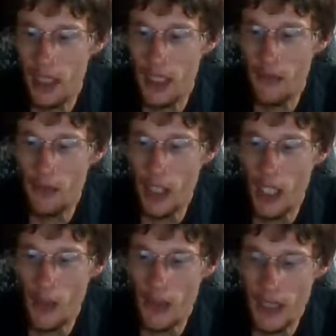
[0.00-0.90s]
in the
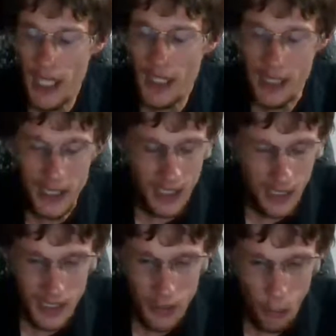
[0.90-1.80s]
photo it said
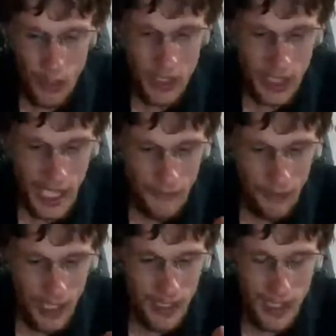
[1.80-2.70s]
was, I
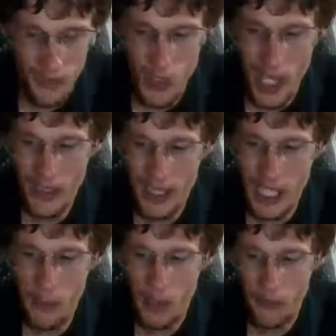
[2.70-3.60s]
forget the exact
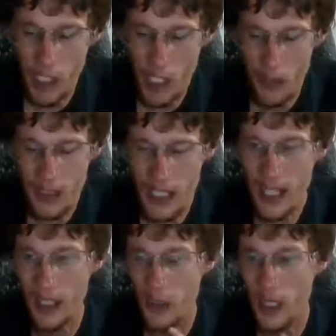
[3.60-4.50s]
date, but the photo was
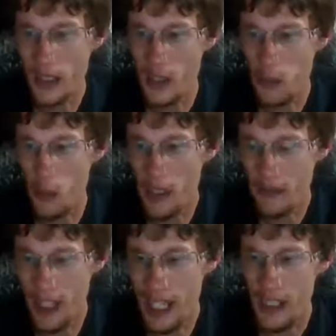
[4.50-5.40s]
taken in
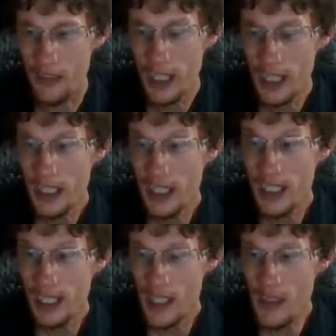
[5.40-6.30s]
1925,
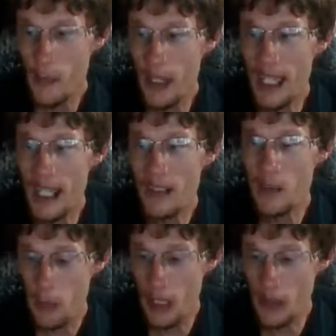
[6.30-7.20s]
and somebody
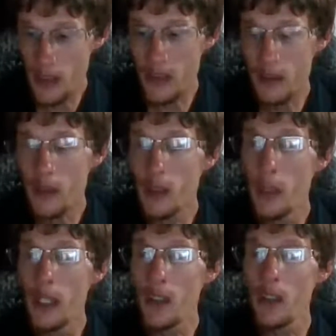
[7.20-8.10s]
actually posted the
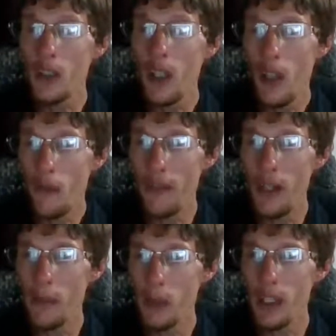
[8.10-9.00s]
picture
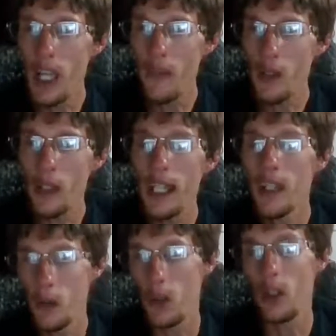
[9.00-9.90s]
from the window of a train
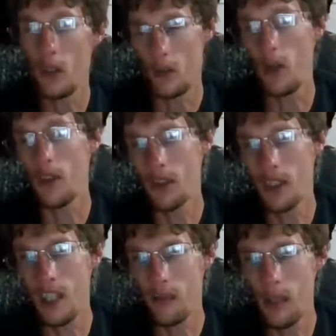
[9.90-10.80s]
crossing
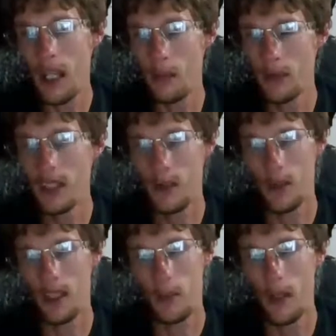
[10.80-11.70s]
7 Mile Bridge,
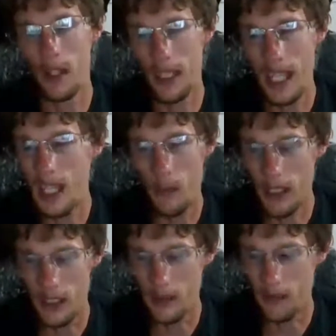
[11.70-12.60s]
was as part of the
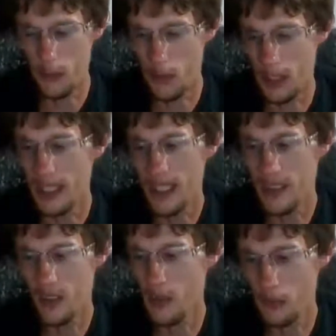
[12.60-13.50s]
highway
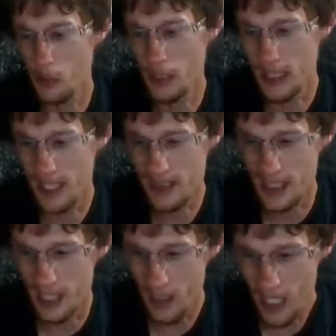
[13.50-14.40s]
connecting to the Florida Keys
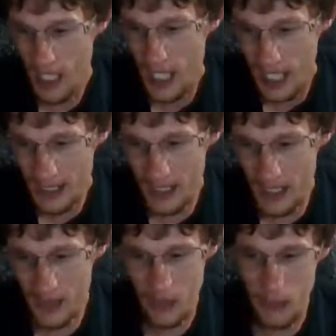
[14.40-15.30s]
now. I thought
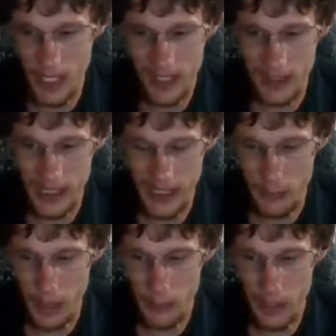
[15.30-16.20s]
that was amazing that
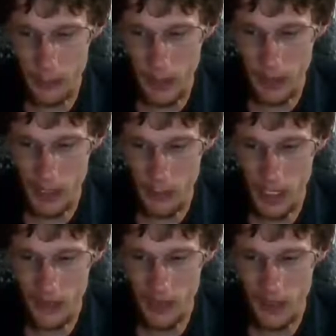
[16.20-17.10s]
popped up on the
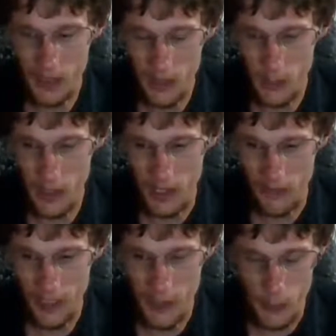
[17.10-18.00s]
Abandoned Railroads American
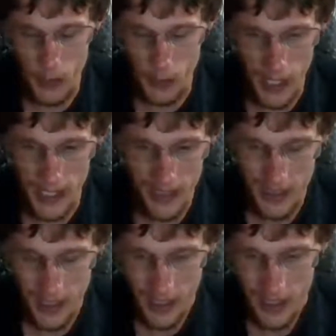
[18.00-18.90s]
Facebook
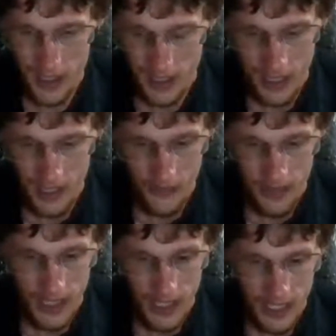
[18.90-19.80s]
page,
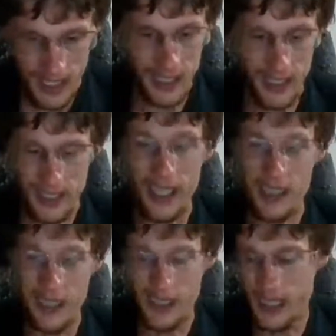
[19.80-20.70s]
and it
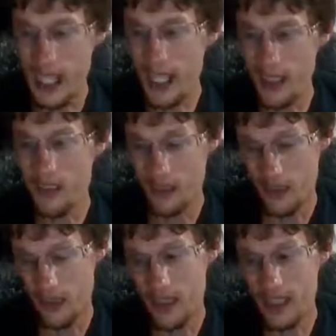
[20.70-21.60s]
said taken
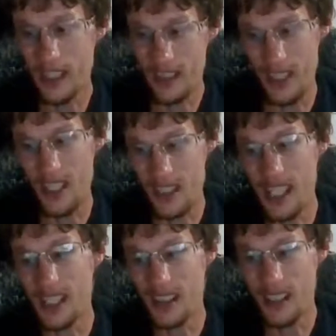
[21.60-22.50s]
such and such
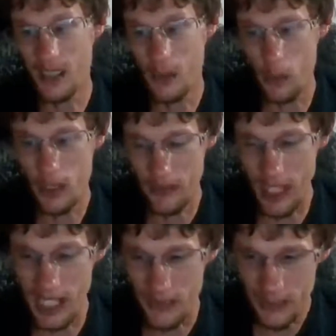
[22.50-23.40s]
date,
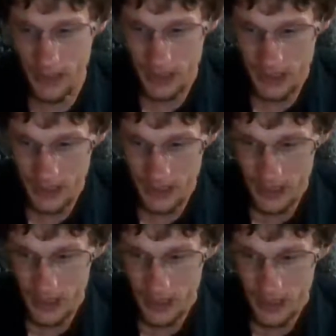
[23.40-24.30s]
1925.
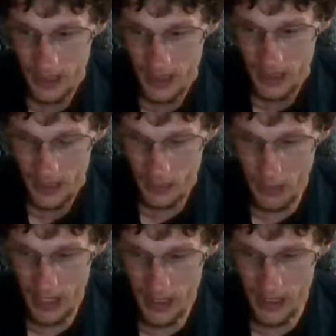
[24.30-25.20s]
It's
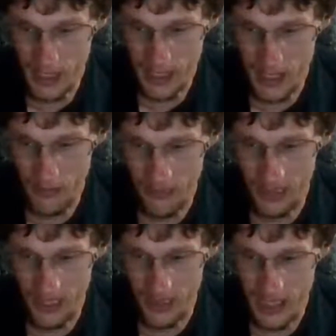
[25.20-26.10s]
amazing that
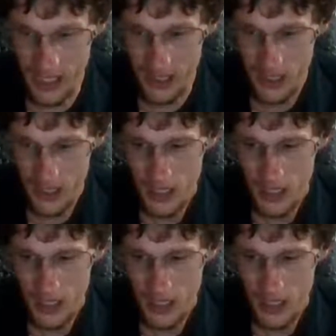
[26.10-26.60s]
photo was there.